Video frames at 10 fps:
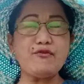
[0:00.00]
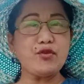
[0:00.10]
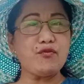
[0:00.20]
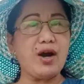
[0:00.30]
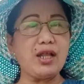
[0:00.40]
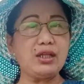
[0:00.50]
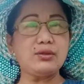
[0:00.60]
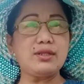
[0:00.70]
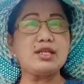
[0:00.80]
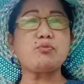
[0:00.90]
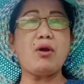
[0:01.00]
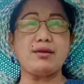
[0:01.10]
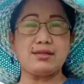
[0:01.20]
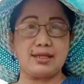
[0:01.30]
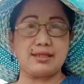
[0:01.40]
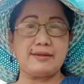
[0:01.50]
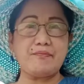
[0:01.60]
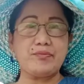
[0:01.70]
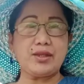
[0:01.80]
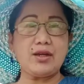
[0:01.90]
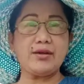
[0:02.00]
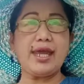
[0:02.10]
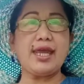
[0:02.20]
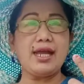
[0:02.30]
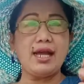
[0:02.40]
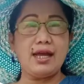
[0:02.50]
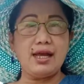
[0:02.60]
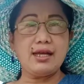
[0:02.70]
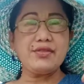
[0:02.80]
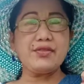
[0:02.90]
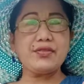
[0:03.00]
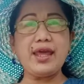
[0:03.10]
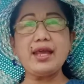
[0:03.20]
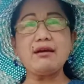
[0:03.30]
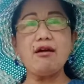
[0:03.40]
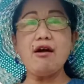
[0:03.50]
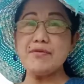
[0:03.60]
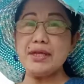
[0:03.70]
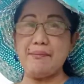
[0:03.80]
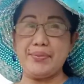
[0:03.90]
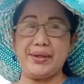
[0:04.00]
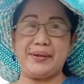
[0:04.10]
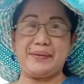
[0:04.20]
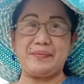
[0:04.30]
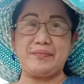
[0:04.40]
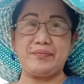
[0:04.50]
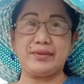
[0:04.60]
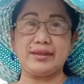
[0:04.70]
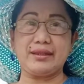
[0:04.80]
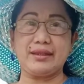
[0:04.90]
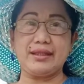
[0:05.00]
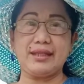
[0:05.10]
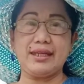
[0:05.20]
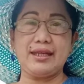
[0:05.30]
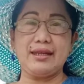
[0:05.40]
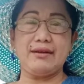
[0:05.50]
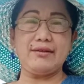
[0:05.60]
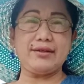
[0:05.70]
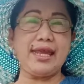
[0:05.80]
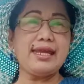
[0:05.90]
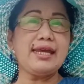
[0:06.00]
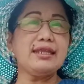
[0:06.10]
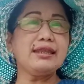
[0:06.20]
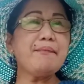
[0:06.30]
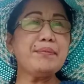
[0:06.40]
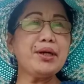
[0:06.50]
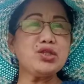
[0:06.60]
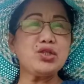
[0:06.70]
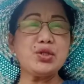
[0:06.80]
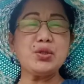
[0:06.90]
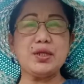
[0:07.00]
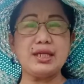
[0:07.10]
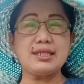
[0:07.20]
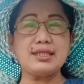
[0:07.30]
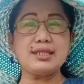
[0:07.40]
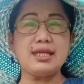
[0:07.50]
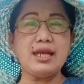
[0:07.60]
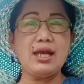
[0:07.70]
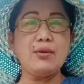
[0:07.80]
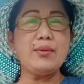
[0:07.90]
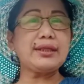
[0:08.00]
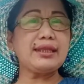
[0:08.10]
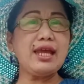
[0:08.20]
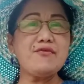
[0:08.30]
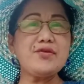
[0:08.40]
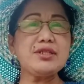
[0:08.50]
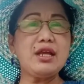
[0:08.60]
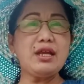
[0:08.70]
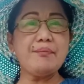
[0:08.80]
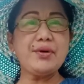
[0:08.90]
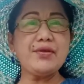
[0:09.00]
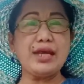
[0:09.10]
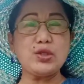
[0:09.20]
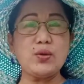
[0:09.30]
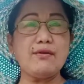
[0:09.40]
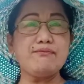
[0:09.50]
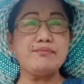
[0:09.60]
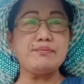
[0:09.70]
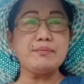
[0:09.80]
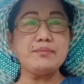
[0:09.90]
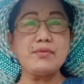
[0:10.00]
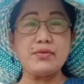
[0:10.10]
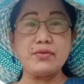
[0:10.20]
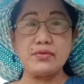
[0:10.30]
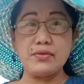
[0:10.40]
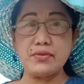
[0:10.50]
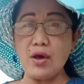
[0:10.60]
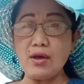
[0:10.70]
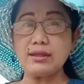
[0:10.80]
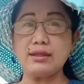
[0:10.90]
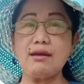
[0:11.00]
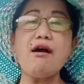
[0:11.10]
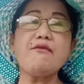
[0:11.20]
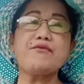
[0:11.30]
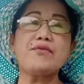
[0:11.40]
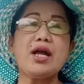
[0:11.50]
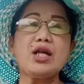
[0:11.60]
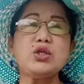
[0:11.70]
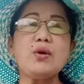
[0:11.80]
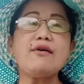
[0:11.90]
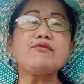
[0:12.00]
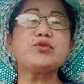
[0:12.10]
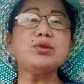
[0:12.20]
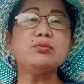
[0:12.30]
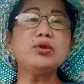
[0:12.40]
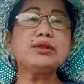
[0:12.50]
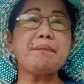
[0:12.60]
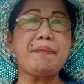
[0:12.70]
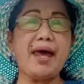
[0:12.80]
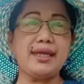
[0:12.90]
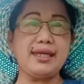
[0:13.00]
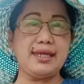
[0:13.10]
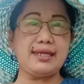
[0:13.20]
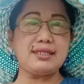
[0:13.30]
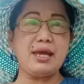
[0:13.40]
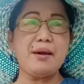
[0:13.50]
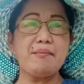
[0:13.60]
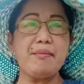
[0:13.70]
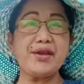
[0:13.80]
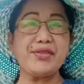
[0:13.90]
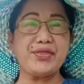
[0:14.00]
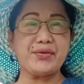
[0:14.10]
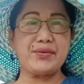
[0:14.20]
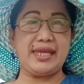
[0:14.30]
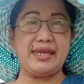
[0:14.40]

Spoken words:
to follow this process. Okay, think of a number. Okay, number two is whatever the number that you have thought of, you have to multiply it by 3.